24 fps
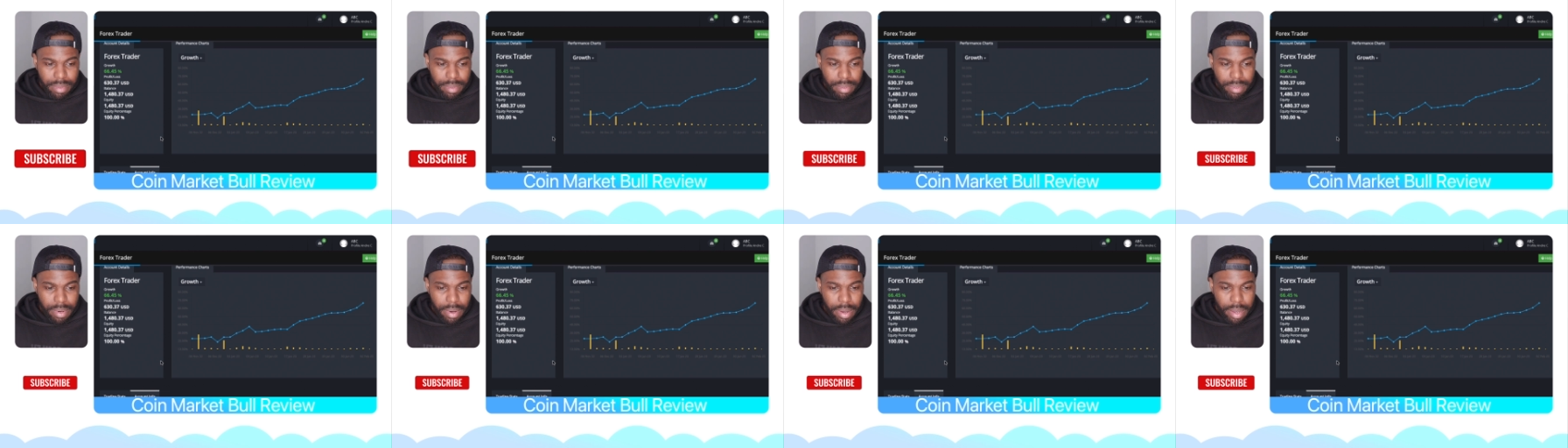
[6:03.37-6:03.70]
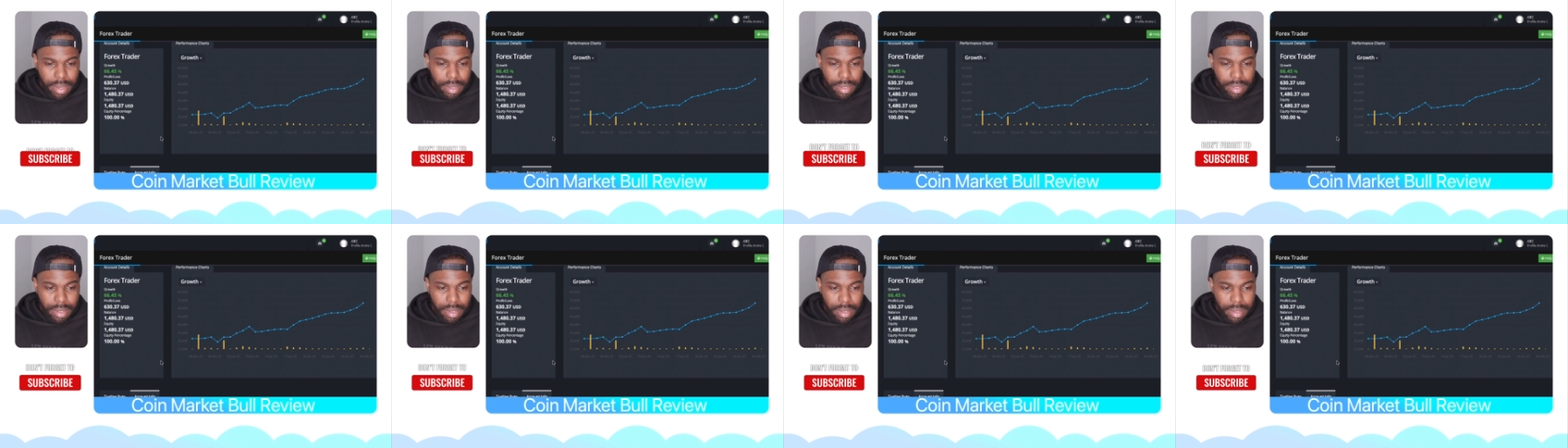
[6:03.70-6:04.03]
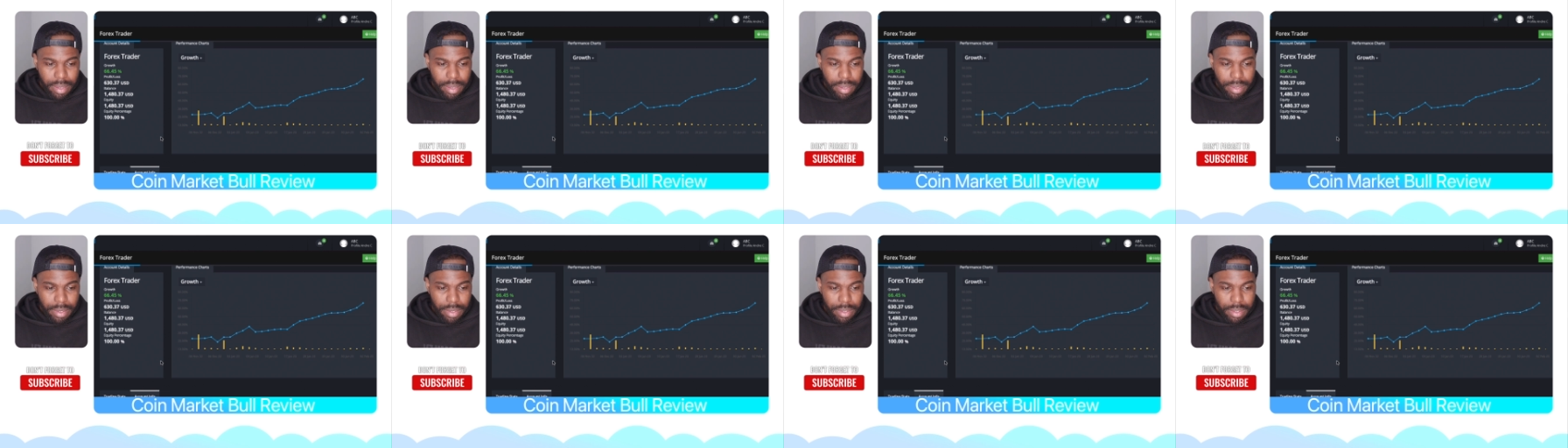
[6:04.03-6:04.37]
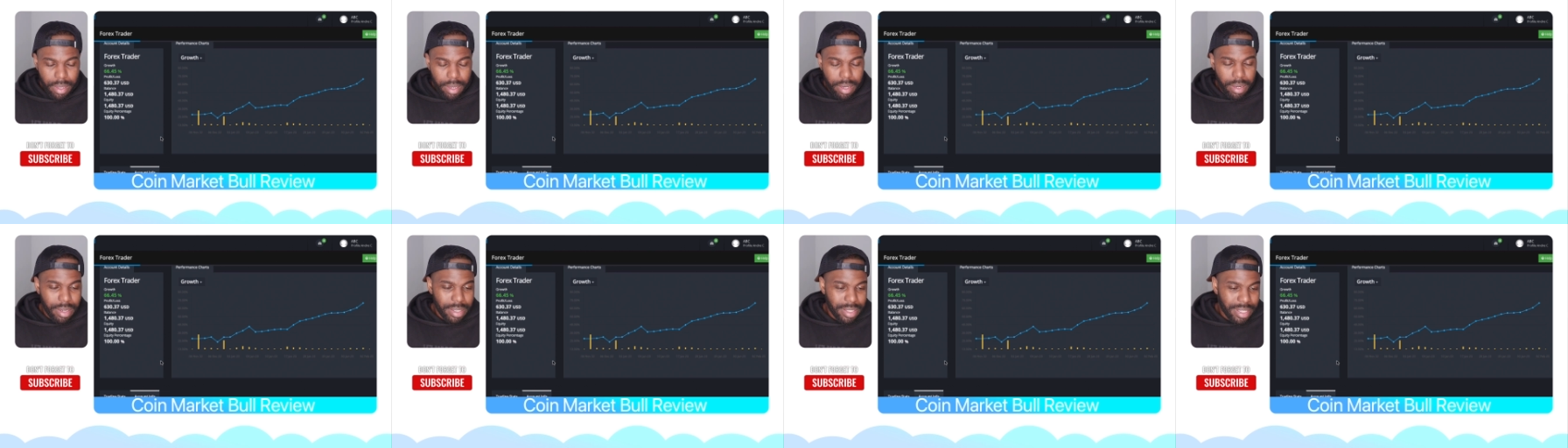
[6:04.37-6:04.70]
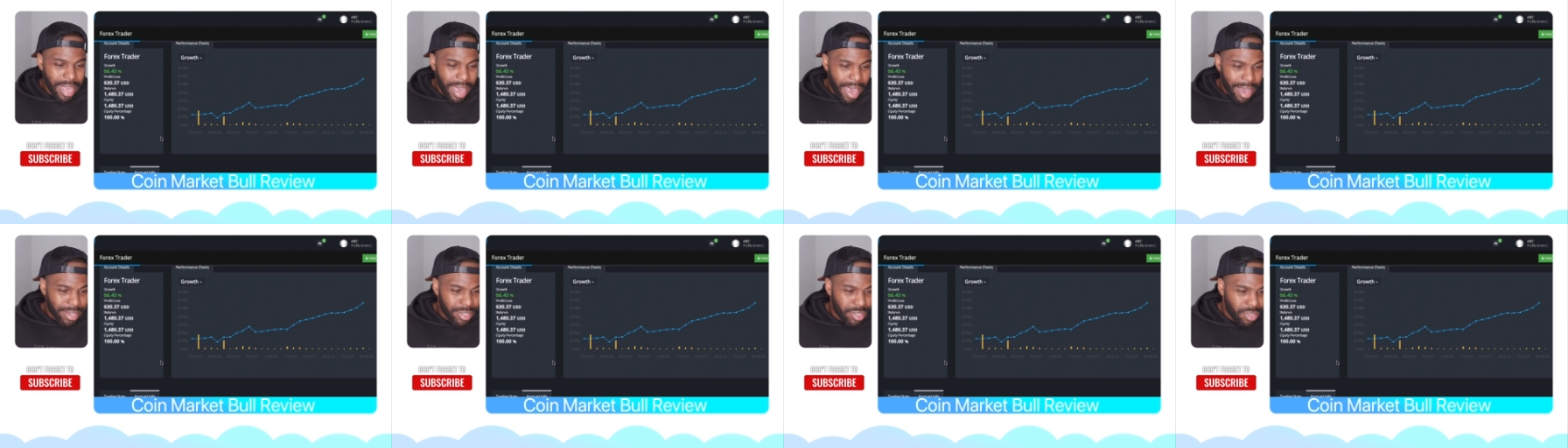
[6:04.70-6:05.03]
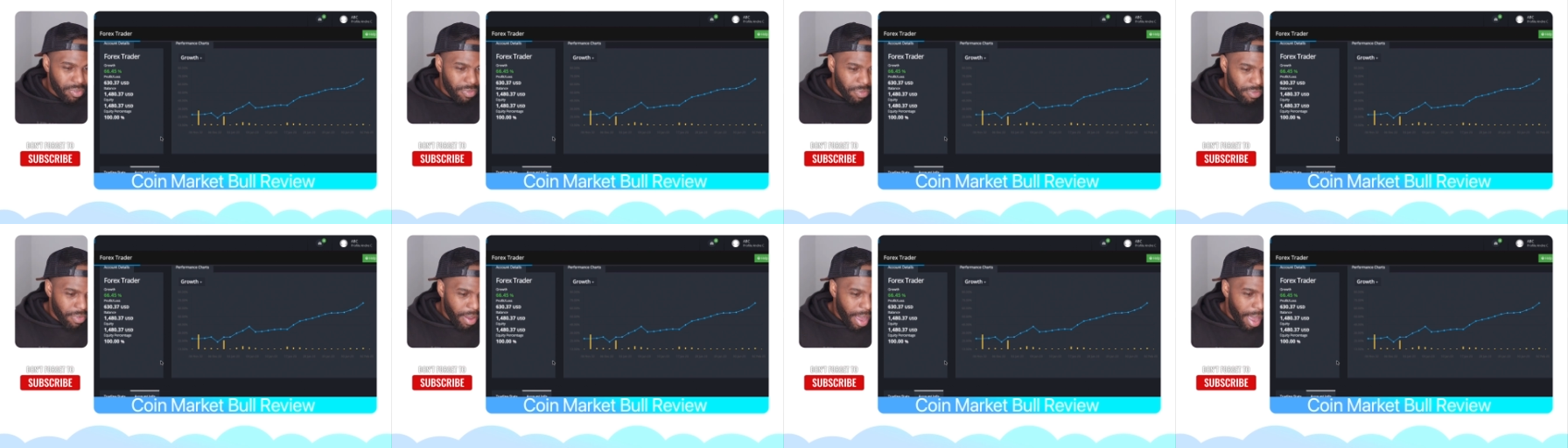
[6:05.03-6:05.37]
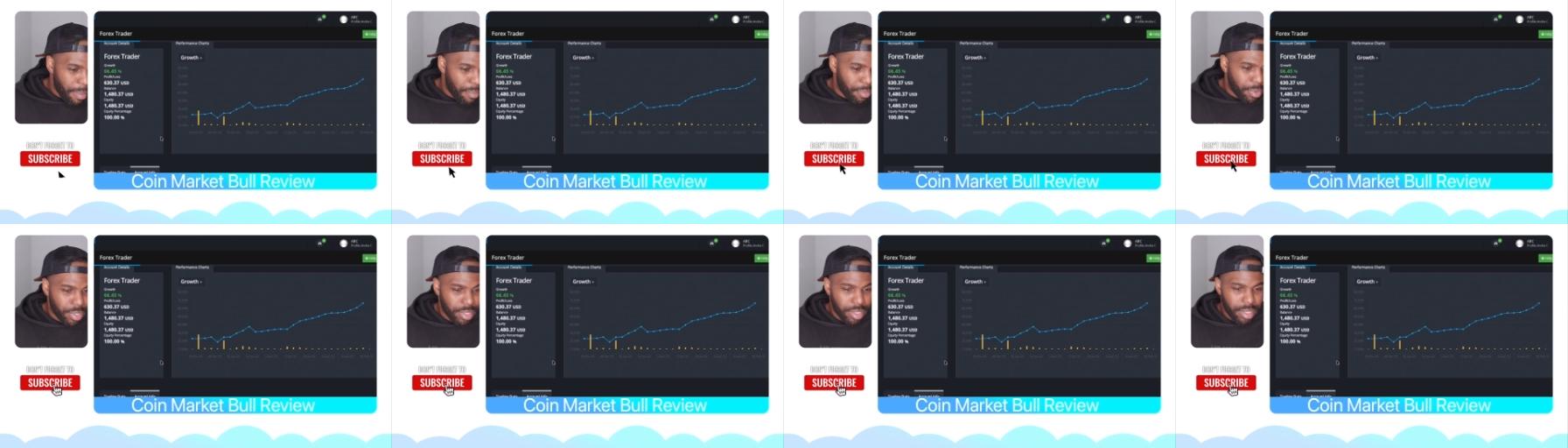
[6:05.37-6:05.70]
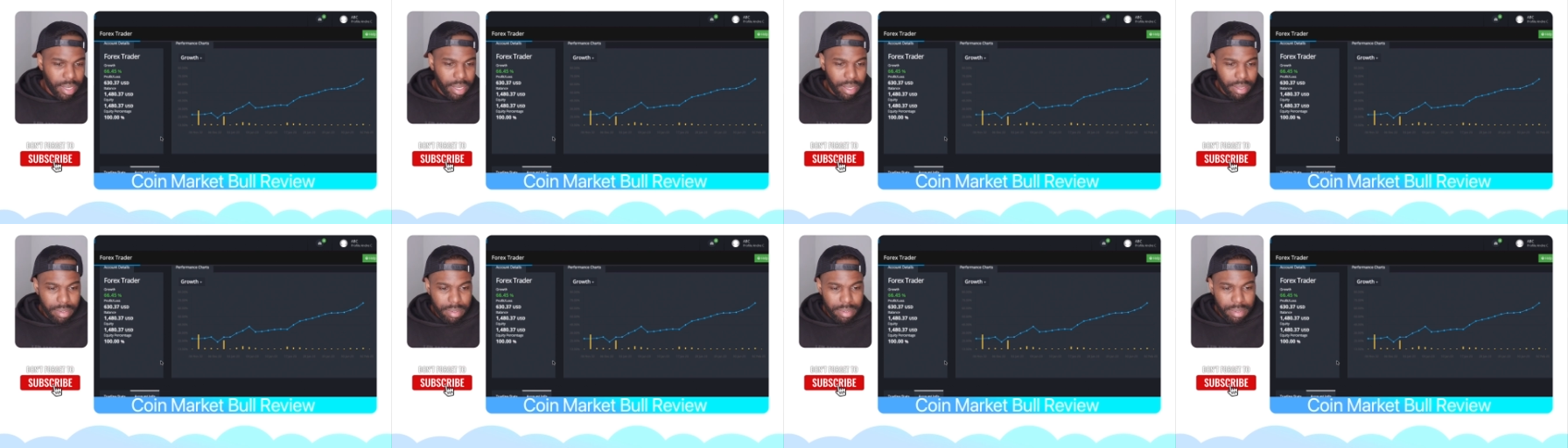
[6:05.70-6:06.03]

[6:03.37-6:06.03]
All right, they're gonna tax you five percent.